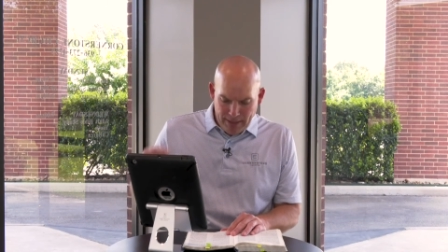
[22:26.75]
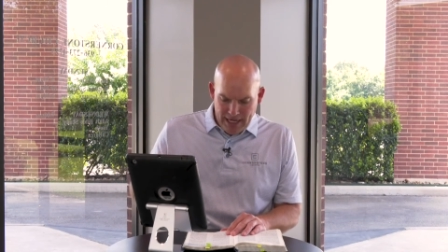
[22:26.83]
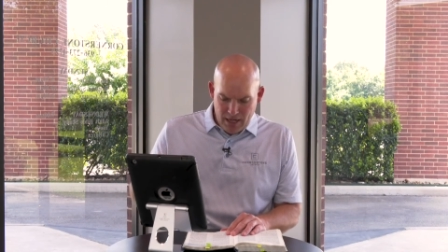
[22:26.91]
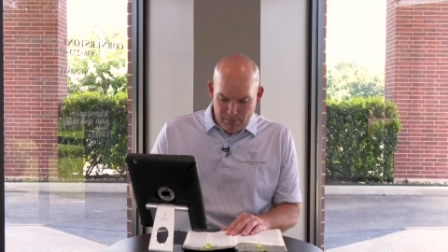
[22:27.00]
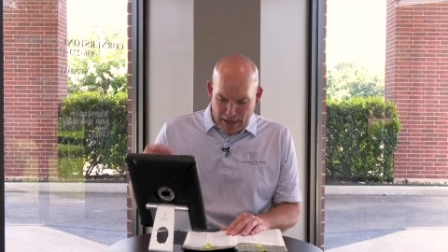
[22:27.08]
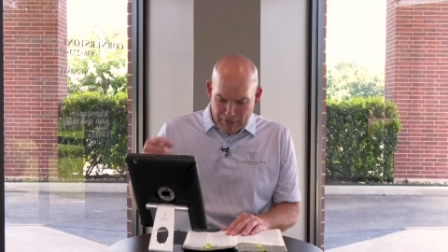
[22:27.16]

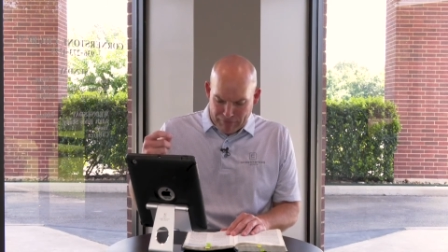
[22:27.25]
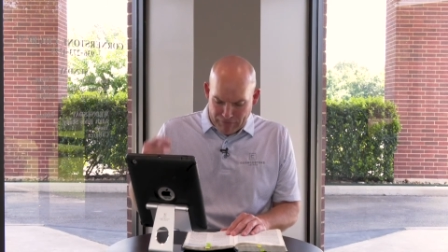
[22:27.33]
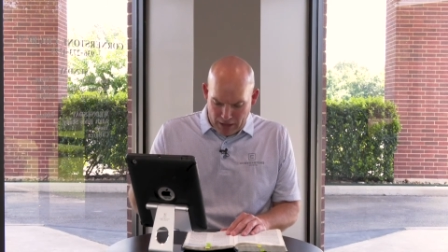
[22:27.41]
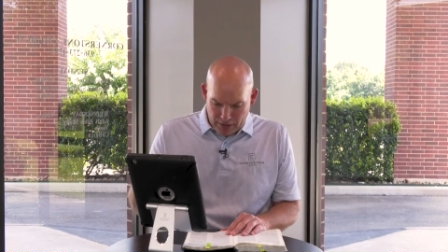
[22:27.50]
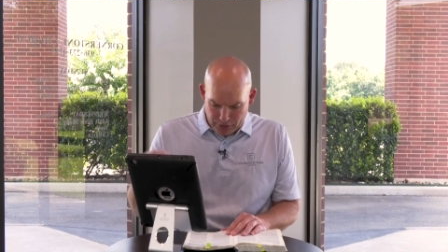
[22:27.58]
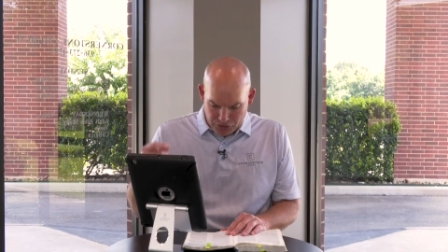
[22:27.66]
many of my
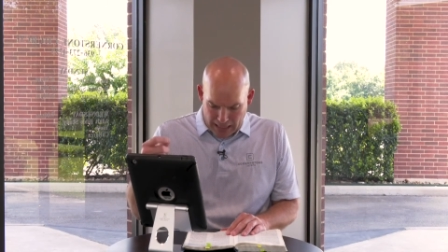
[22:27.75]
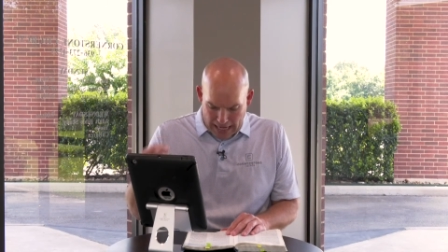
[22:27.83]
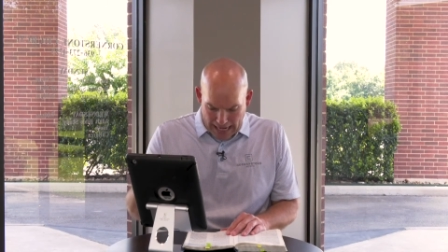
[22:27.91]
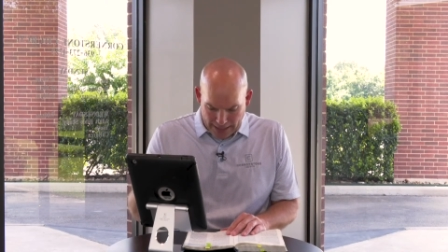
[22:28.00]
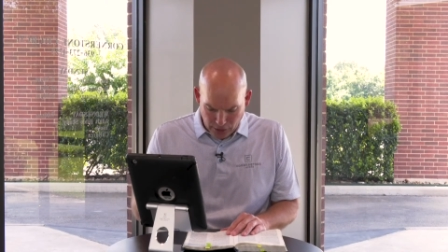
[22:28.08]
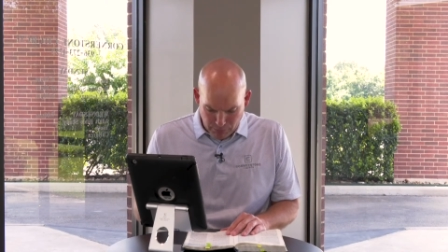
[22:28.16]
father's
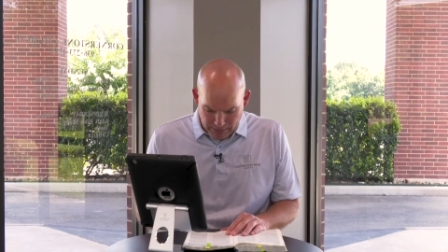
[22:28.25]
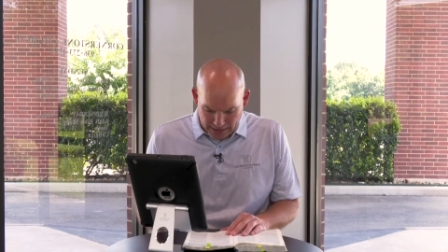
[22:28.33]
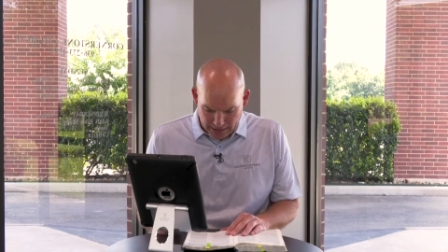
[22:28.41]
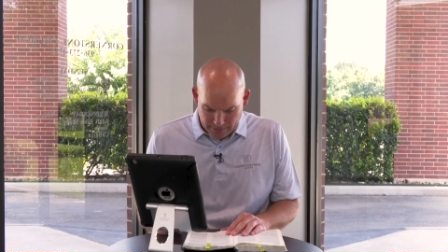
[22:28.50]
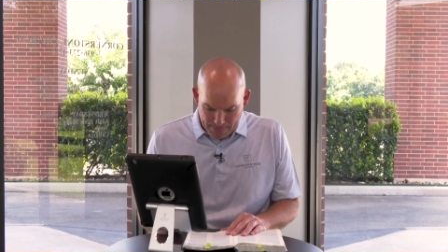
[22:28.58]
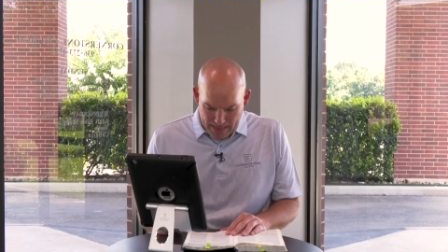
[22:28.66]
hired
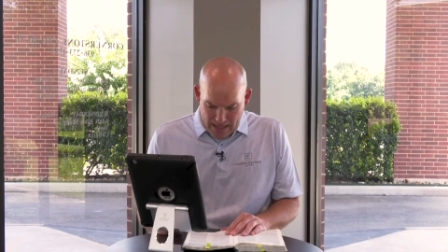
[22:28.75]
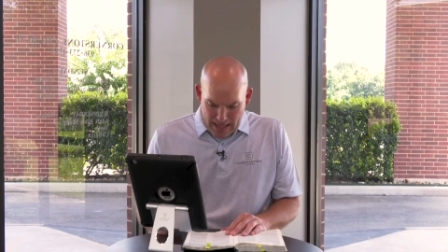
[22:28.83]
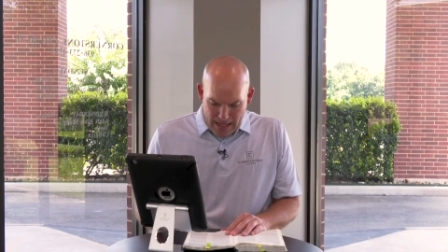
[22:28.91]
men?